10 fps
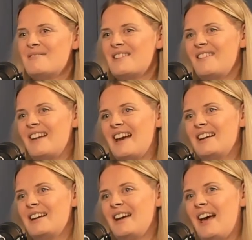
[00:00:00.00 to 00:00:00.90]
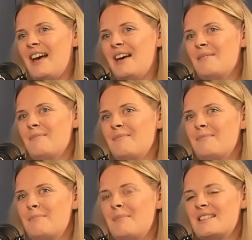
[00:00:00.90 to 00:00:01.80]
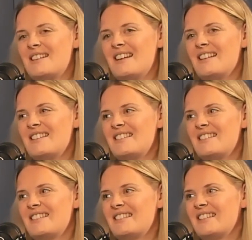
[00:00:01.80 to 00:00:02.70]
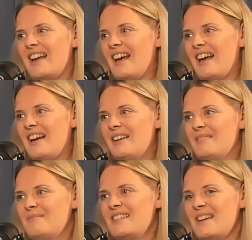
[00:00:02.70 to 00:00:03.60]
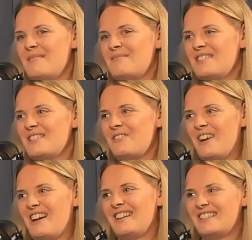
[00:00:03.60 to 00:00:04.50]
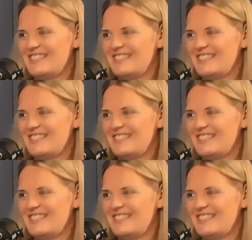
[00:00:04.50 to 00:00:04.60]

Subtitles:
So like business tips and tricks.